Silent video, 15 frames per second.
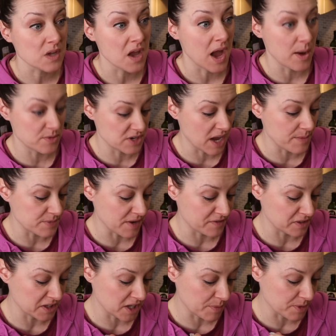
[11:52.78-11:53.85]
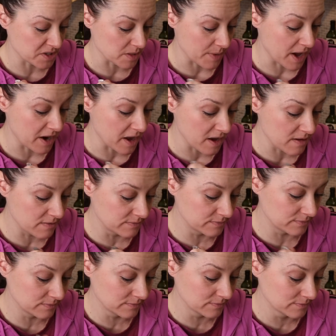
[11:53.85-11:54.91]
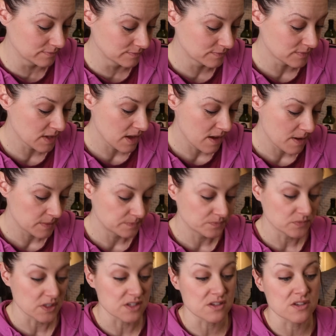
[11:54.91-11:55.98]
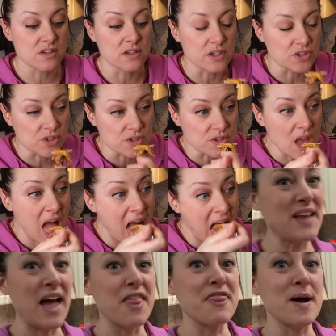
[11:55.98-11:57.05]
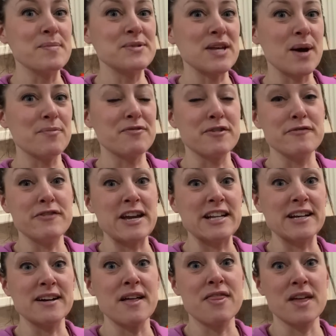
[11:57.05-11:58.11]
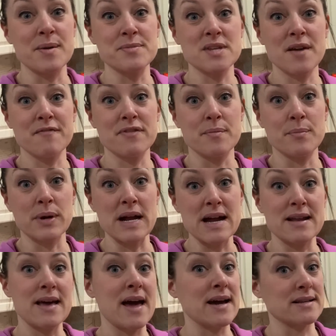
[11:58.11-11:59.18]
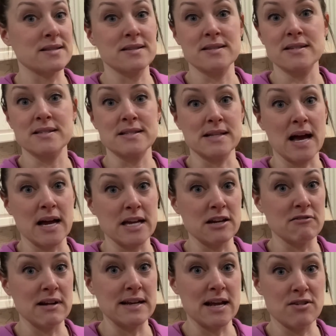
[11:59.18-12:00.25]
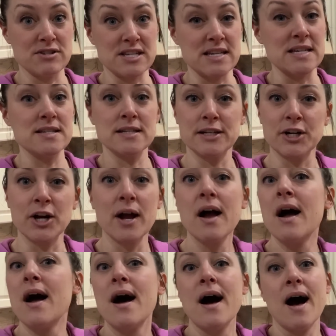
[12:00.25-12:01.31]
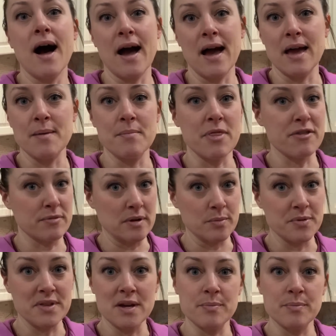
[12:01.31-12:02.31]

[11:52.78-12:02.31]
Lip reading: I'm definitely gonna put some on it. This is delicious. Thumbs up from Veda, thumbs up from Brad. Axel's not here right now to eat dinner. I am thrilled with it.